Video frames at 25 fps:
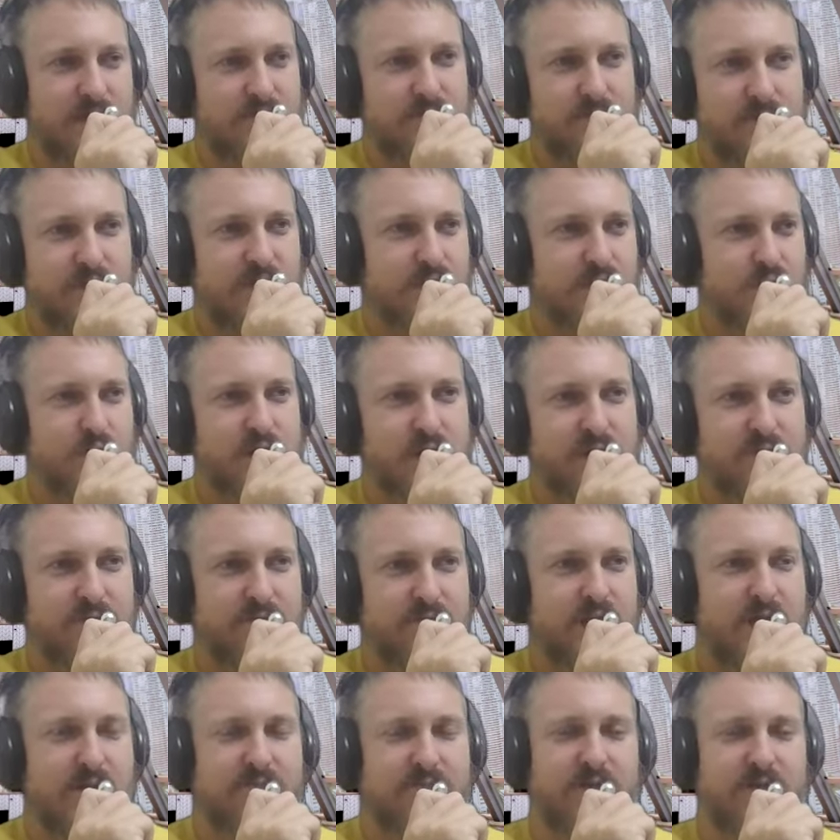
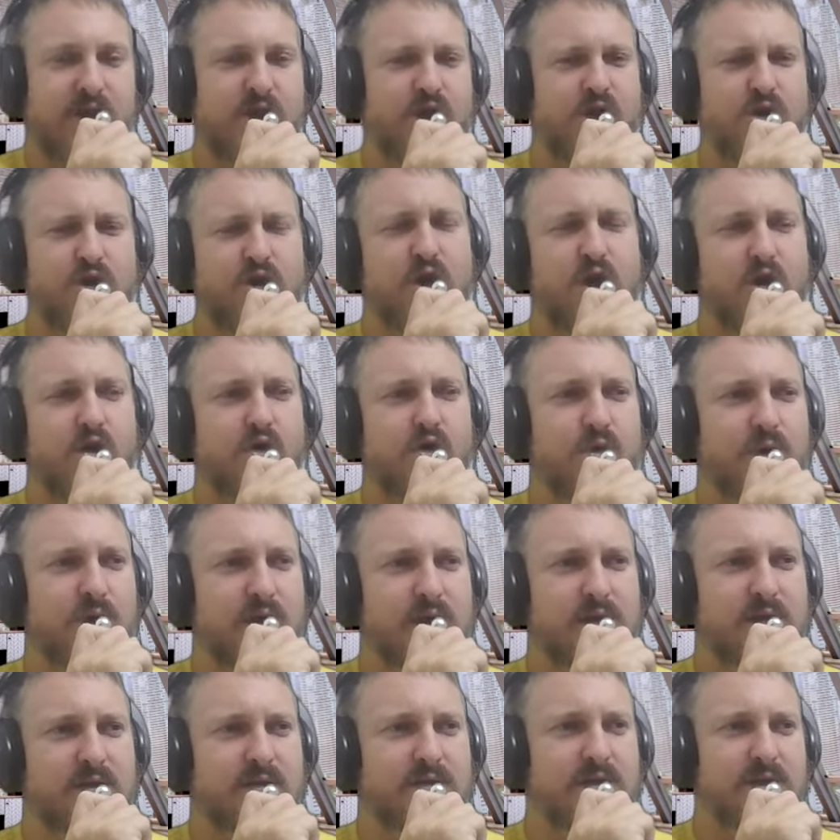If I don't know
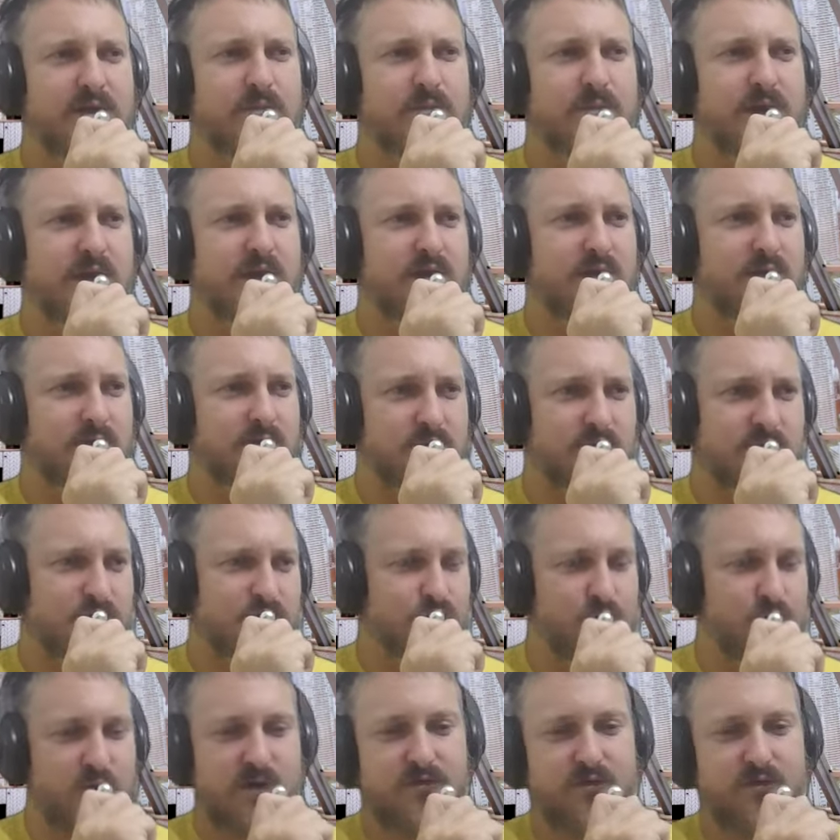anything about it, that's
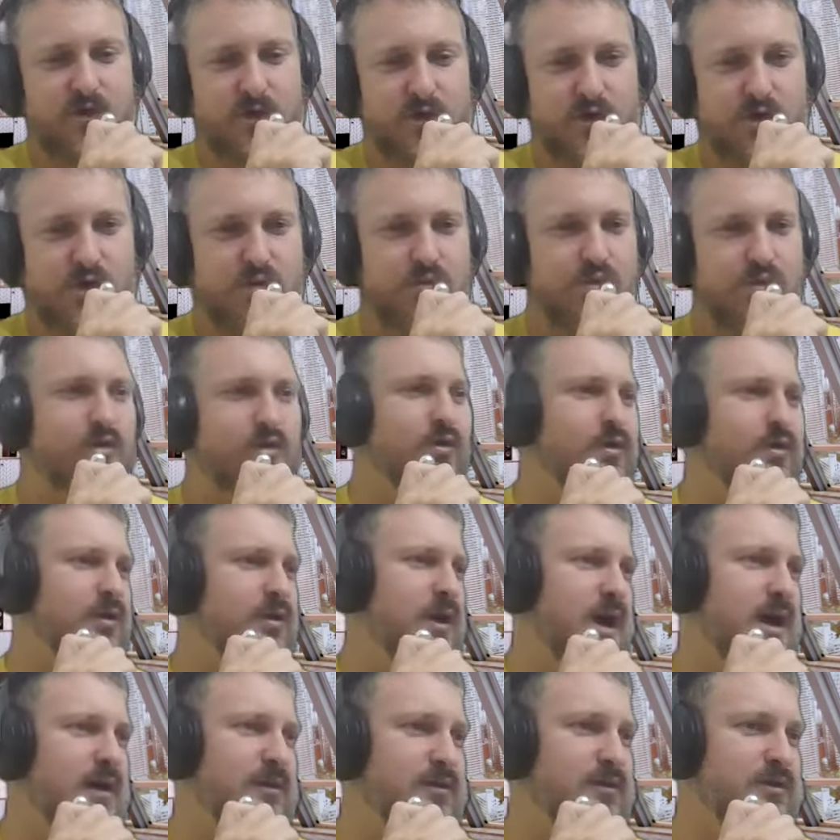why I've got you on and
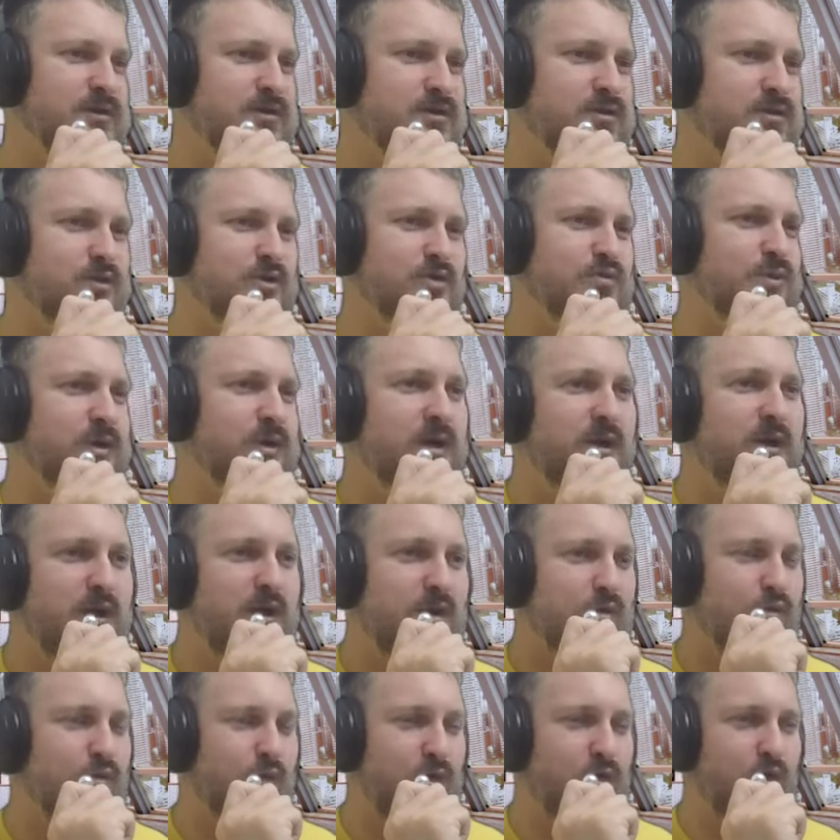others because
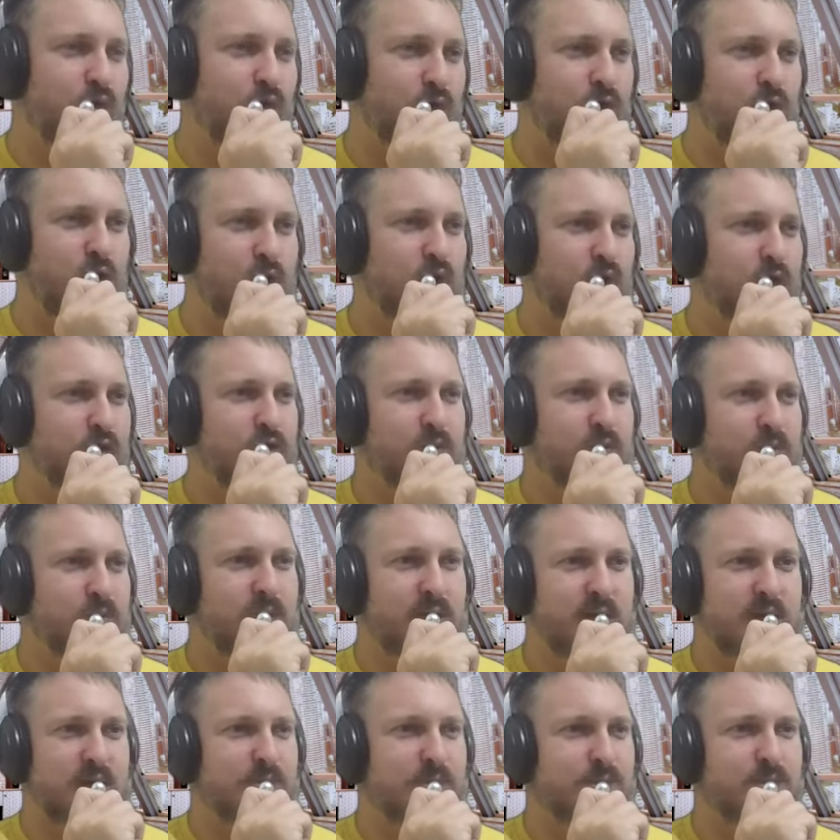we're all learning,
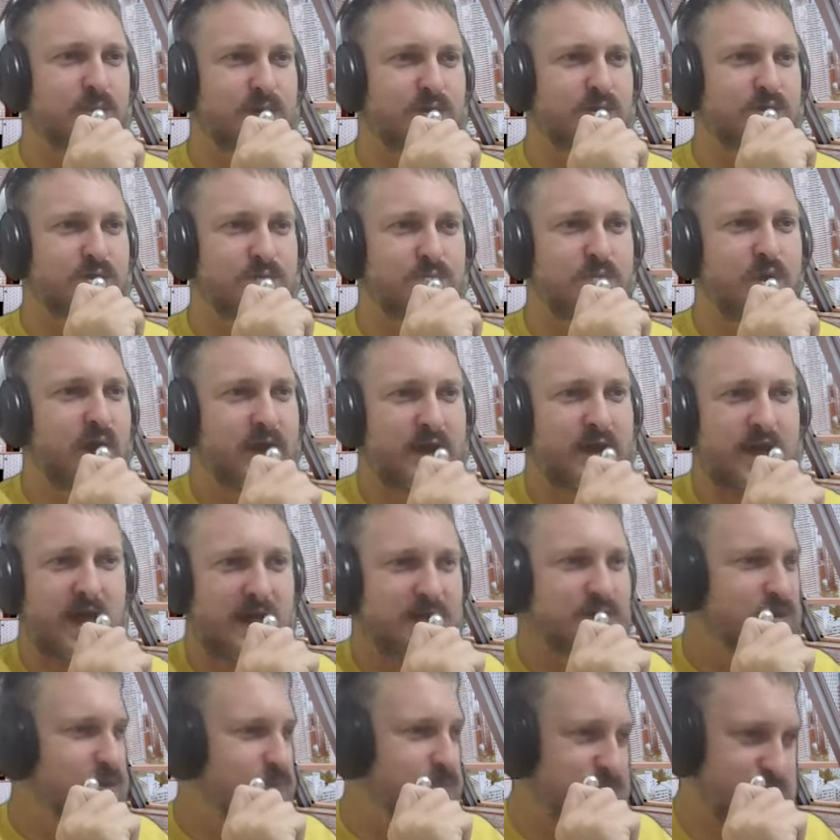man. Because my
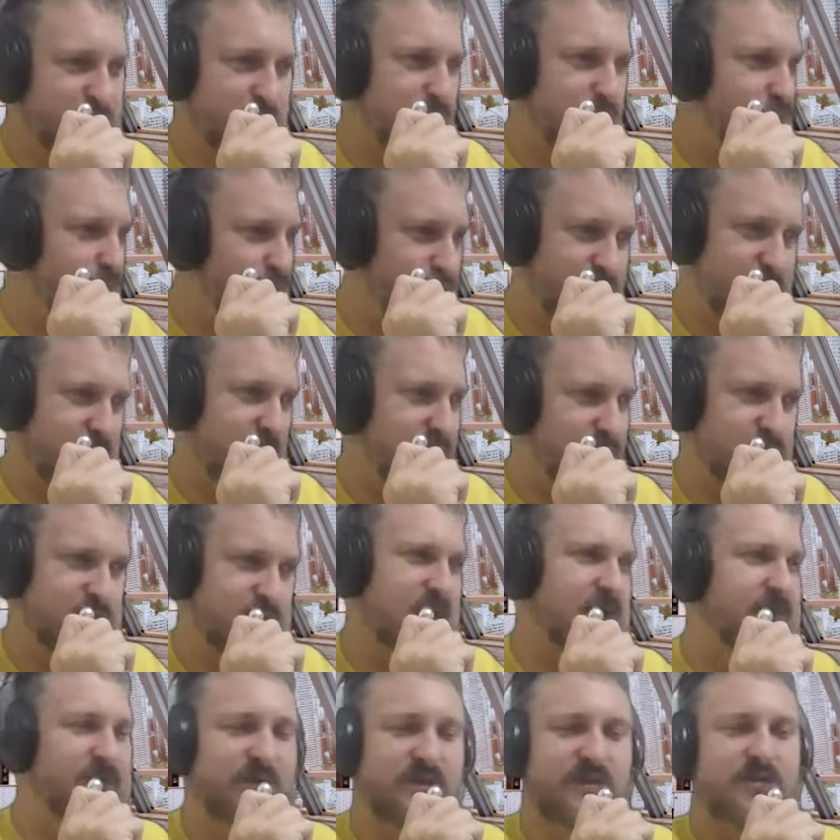customers are more tech
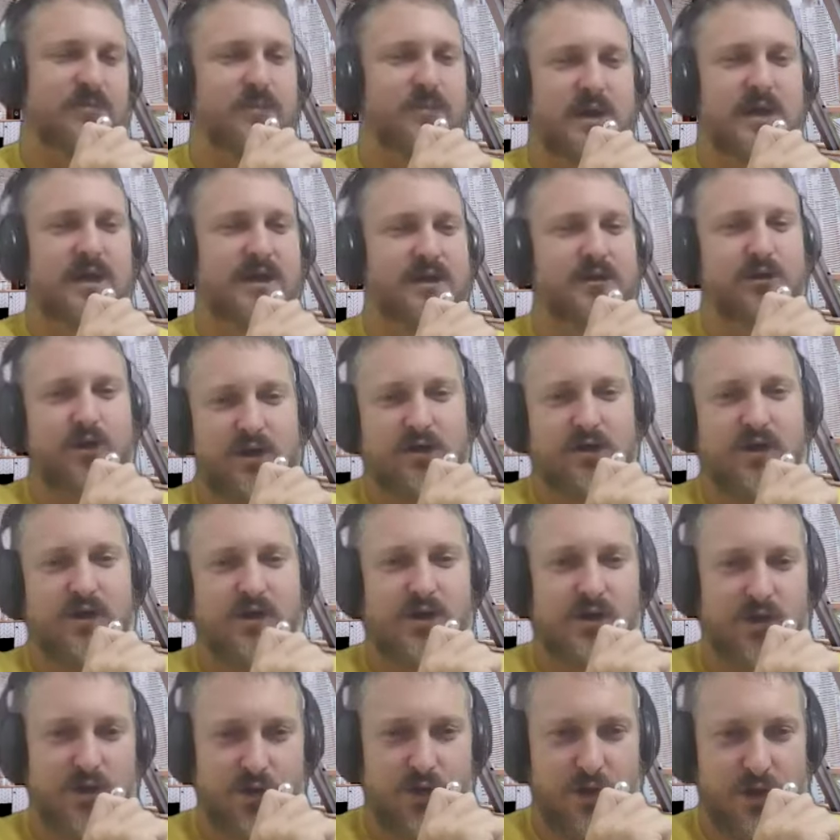savvy than me. Like
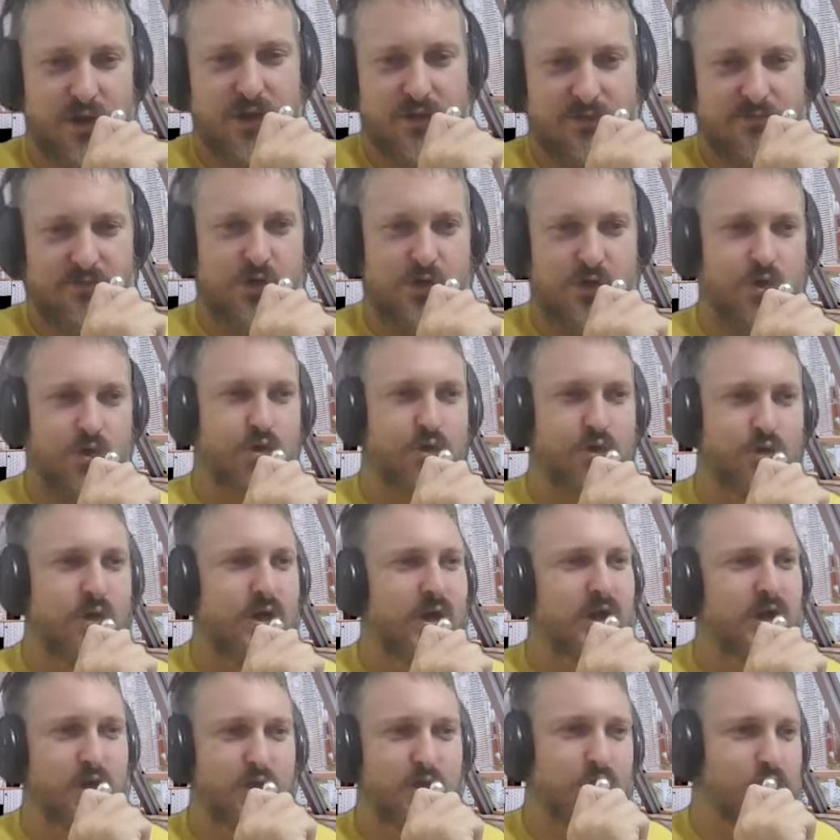if you'd
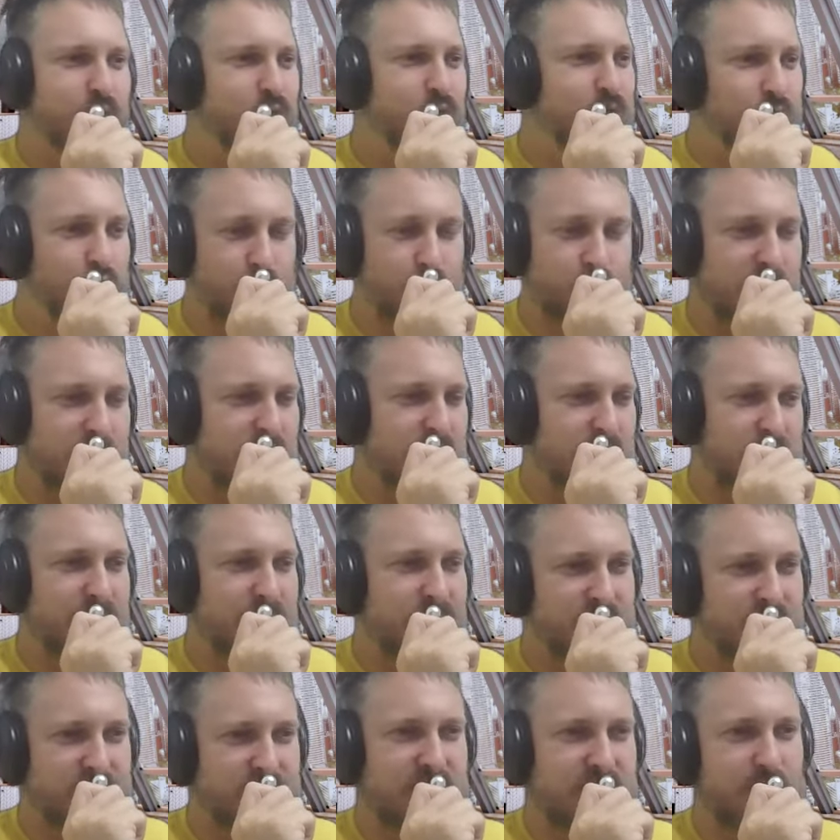look into
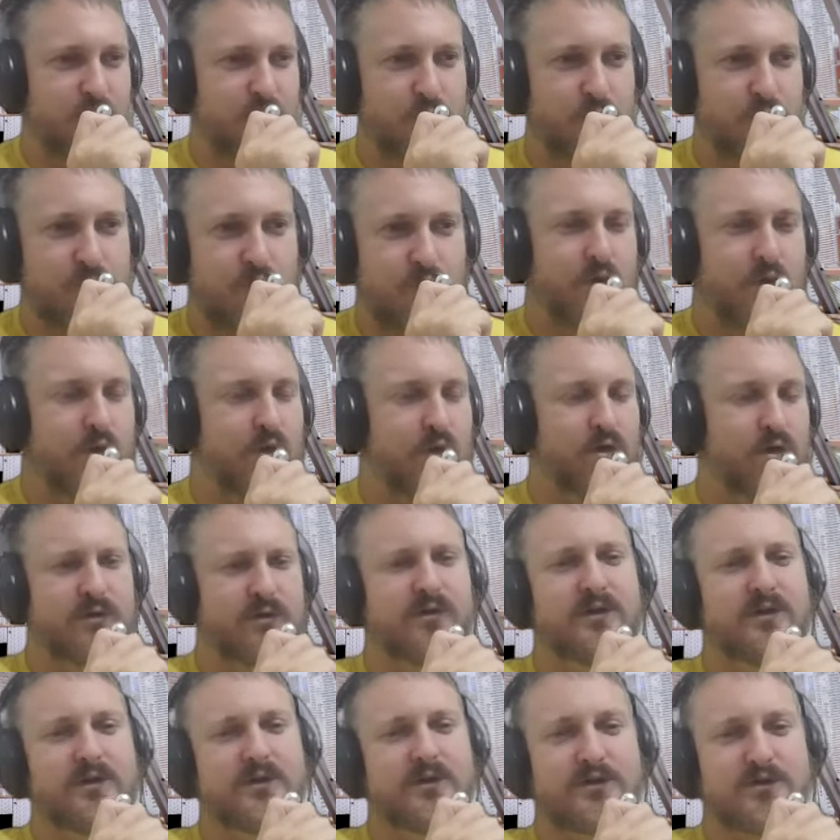everything you bought,
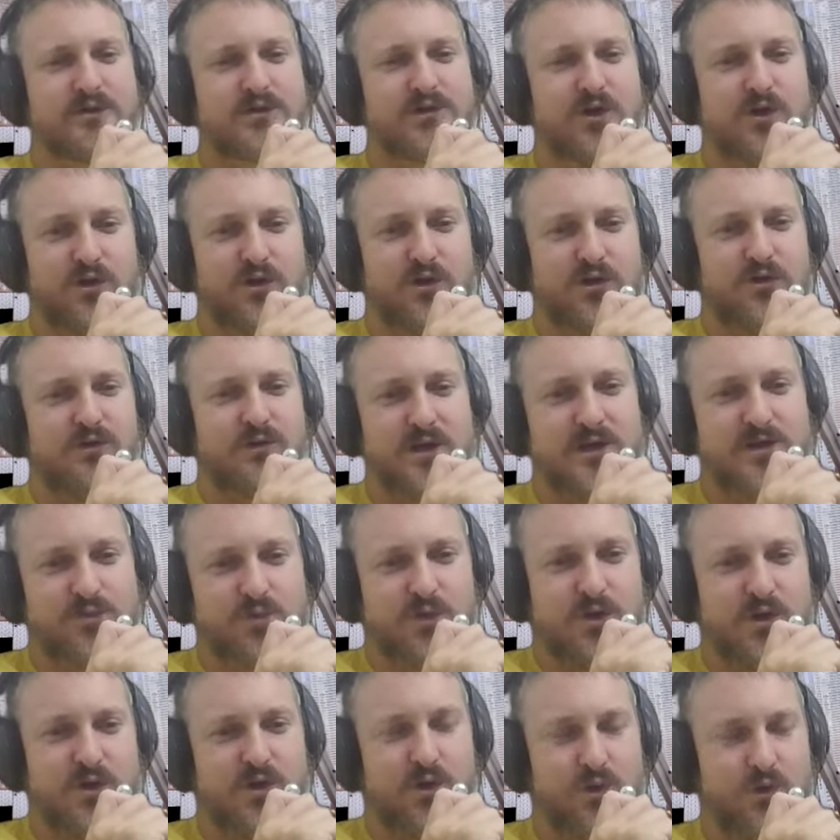so that's
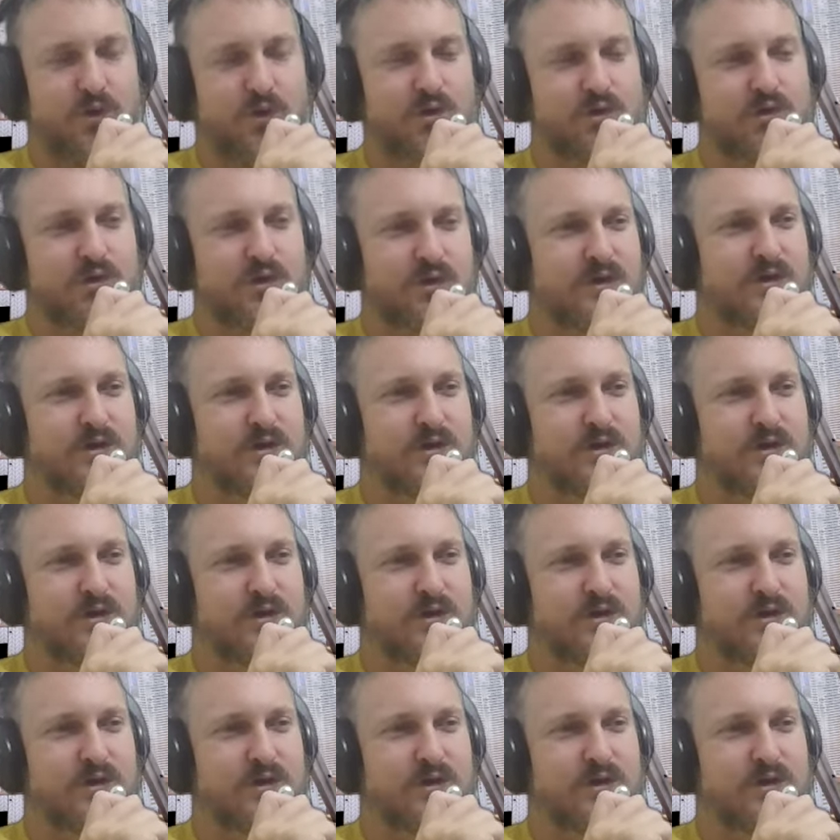why you're looking,